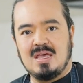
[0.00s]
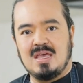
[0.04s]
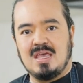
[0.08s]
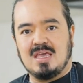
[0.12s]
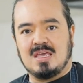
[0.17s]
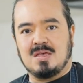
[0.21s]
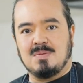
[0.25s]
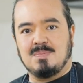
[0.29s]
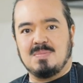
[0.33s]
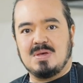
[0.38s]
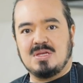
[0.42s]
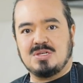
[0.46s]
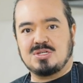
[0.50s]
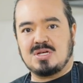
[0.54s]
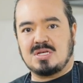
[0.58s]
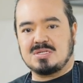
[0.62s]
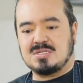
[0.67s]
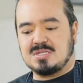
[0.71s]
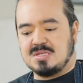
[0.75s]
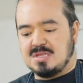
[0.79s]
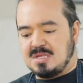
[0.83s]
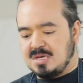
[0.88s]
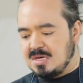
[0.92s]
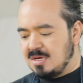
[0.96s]
It can be
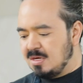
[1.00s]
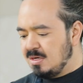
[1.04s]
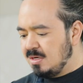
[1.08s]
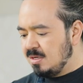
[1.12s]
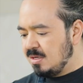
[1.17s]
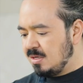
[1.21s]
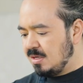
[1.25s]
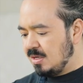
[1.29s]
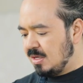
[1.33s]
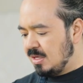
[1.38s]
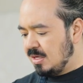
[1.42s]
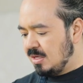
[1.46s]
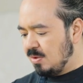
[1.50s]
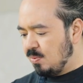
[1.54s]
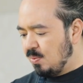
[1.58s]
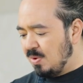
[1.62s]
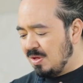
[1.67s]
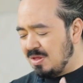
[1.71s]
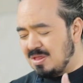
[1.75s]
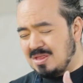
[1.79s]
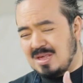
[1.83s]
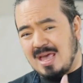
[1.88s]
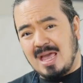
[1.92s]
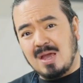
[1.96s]
just thickened
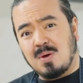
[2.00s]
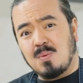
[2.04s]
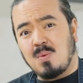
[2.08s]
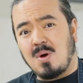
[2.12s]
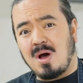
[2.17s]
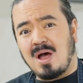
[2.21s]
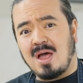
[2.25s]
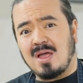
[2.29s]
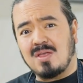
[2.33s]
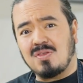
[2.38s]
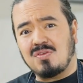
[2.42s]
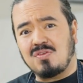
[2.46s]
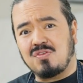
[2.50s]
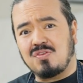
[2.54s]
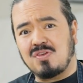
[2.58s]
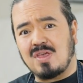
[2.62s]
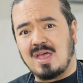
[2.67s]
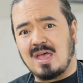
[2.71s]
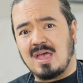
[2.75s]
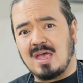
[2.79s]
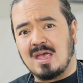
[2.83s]
with egg whites